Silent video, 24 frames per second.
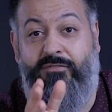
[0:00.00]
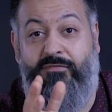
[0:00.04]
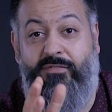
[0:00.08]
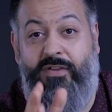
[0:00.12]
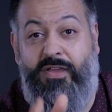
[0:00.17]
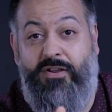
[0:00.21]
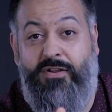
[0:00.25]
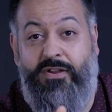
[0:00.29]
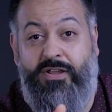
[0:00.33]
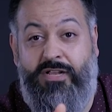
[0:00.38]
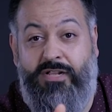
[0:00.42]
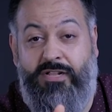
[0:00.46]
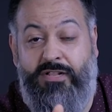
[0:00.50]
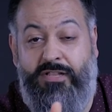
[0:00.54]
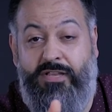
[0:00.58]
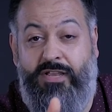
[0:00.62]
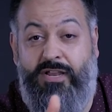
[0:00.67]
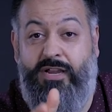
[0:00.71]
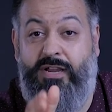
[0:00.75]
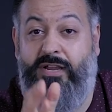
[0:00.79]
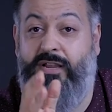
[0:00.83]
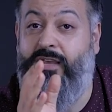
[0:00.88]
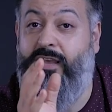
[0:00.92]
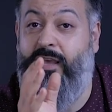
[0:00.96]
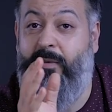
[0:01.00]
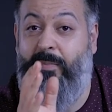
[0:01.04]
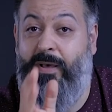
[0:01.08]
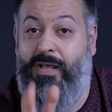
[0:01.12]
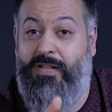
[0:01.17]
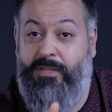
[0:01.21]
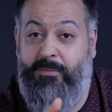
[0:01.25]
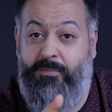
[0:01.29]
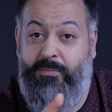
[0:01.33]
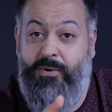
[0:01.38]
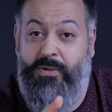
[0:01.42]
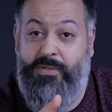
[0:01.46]
very clear
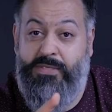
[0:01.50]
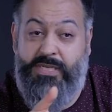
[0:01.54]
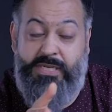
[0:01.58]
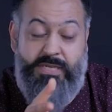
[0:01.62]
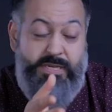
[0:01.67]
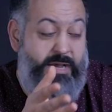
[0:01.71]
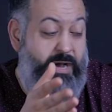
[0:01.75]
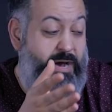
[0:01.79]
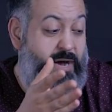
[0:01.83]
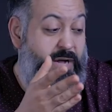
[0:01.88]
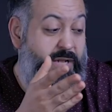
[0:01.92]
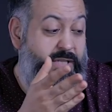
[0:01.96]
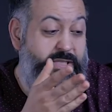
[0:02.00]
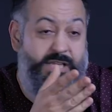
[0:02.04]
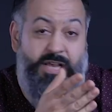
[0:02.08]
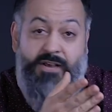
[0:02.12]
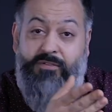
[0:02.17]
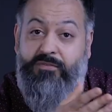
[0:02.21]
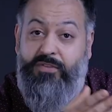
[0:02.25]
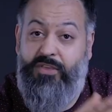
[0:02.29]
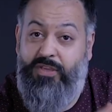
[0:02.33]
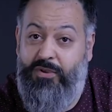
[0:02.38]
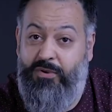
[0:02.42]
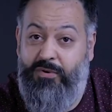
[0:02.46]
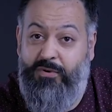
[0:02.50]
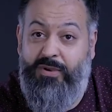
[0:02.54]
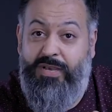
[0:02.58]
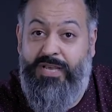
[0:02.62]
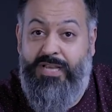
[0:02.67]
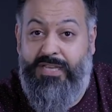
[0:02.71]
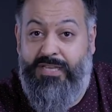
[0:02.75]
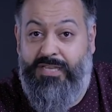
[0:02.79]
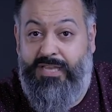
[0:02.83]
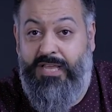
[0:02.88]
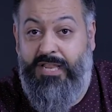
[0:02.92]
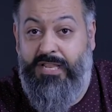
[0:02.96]
about the pros and cons of you
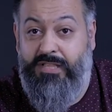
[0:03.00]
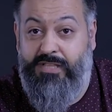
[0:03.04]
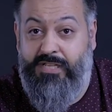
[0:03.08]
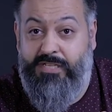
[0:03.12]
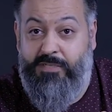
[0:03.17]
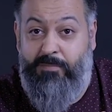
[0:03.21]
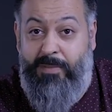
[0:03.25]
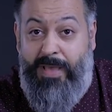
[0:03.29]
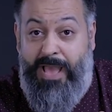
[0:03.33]
getting this